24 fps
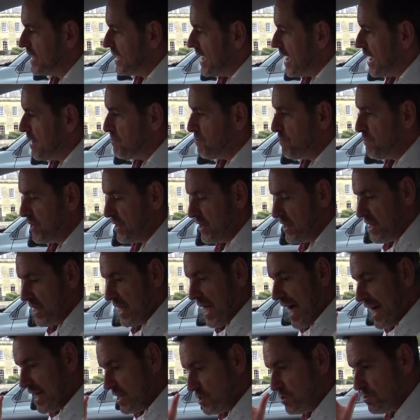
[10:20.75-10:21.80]
But the
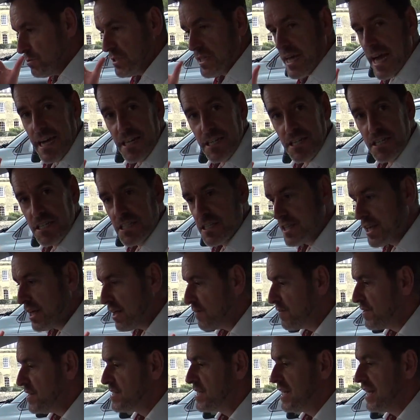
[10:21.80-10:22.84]
actual dash
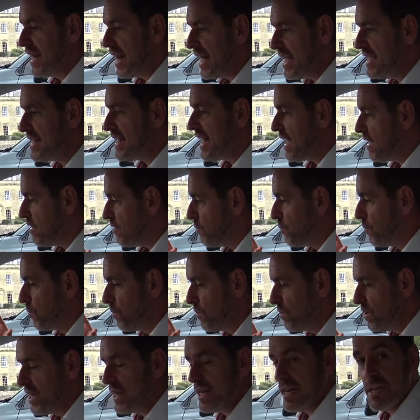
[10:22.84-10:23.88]
itself is laid out
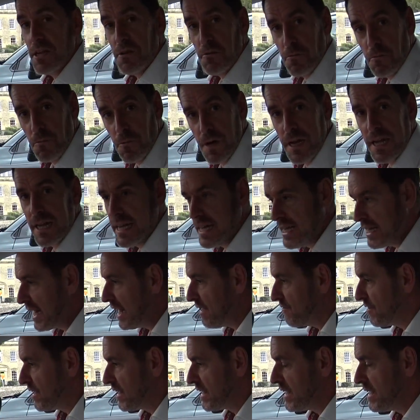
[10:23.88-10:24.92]
really, really
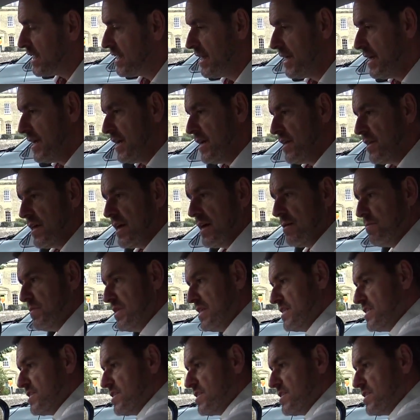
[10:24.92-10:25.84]
cleverly. This